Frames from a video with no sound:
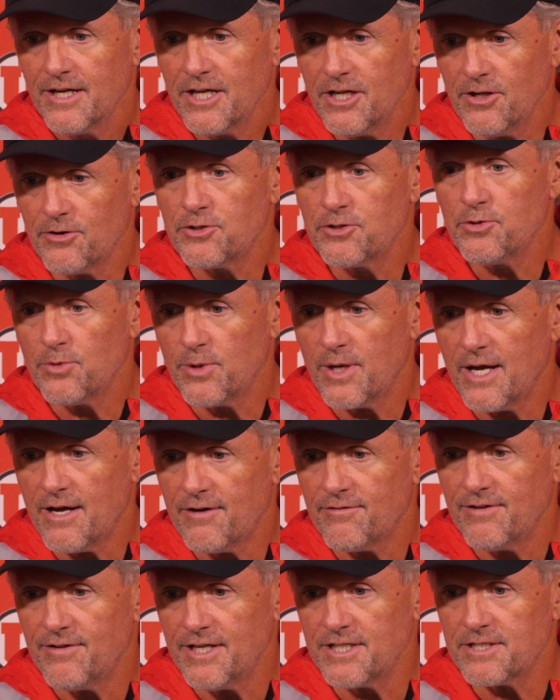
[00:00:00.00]
you know,
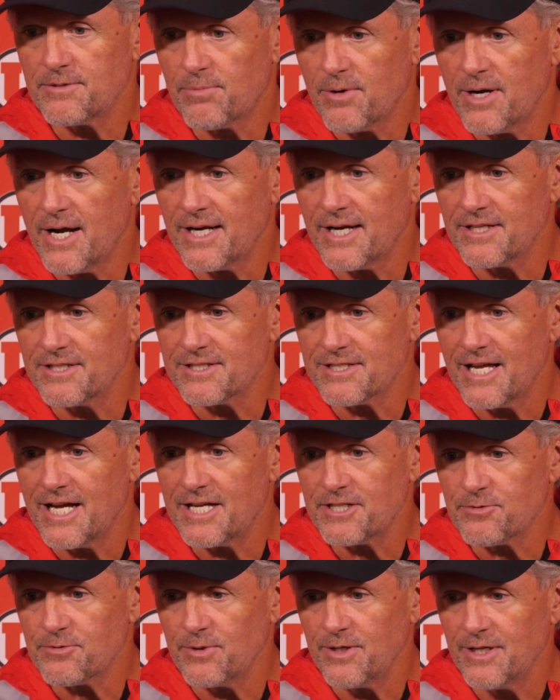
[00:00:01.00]
2.5 days of practice
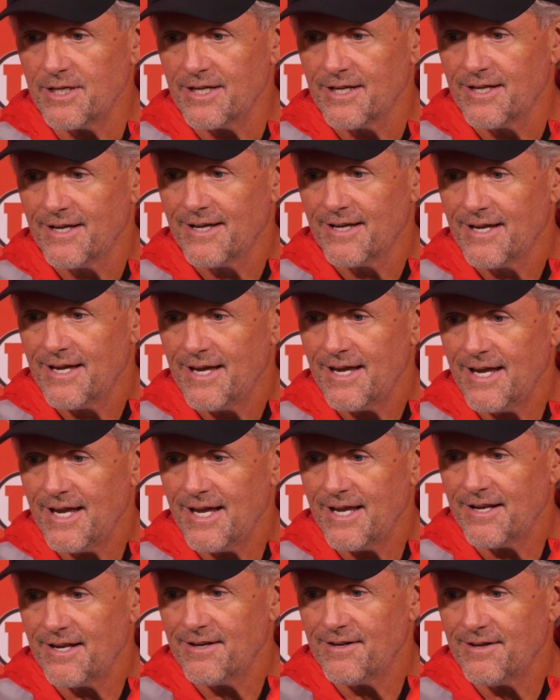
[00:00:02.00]
last week
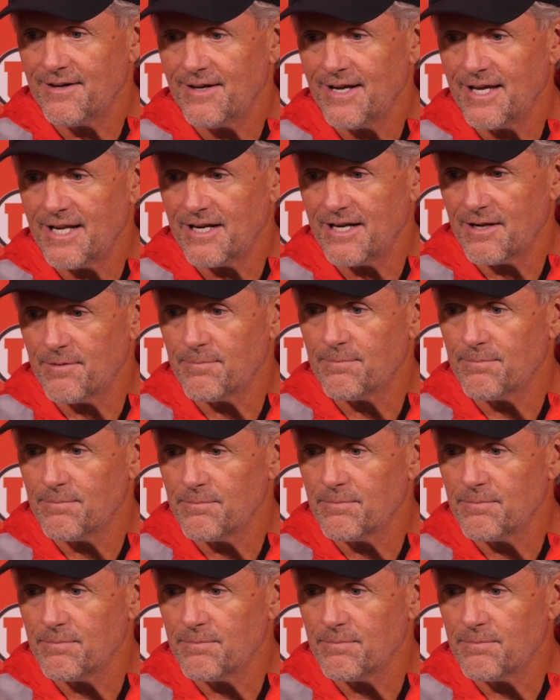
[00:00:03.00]
and ended up